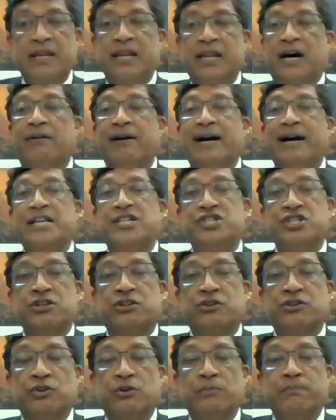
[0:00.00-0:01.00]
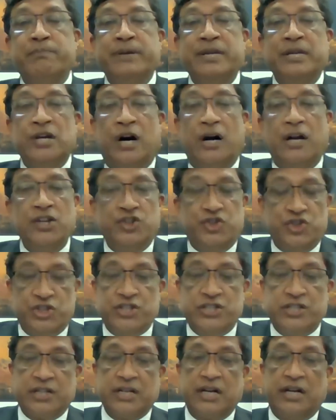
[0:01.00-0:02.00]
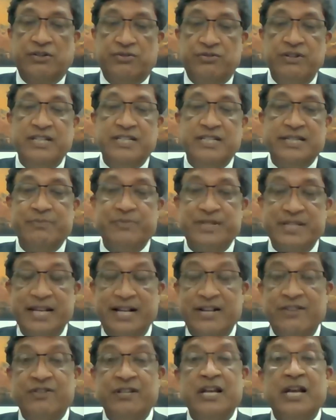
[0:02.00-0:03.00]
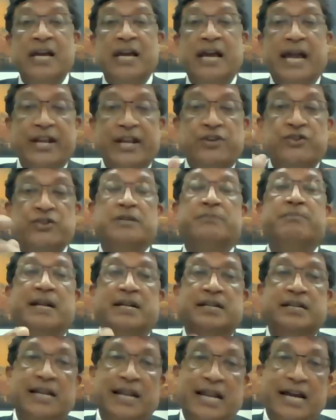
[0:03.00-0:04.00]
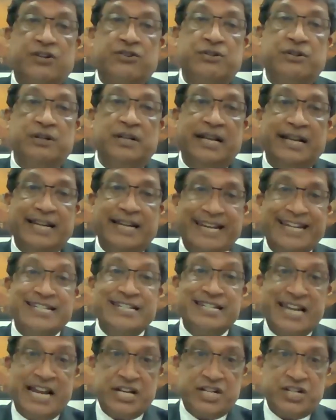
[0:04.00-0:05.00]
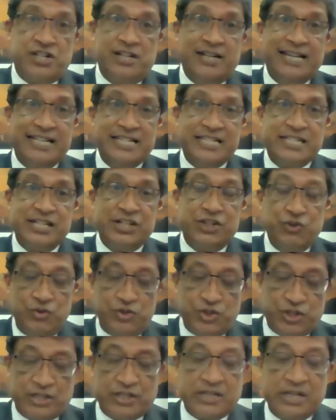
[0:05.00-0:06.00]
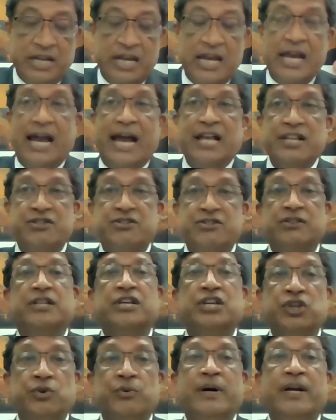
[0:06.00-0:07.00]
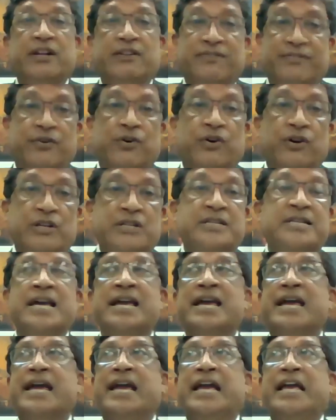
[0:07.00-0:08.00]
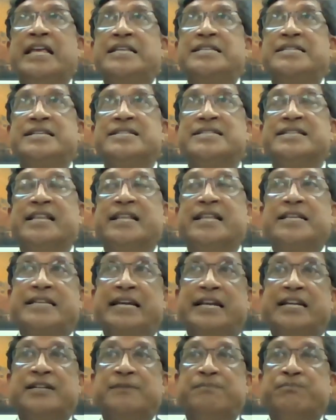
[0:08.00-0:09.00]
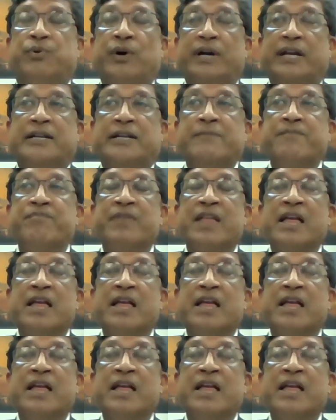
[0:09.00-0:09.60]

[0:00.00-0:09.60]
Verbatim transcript: now has to go beyond just the countries themselves into the multilateral and international institutions. And so the UN, of course, is, is at the center point.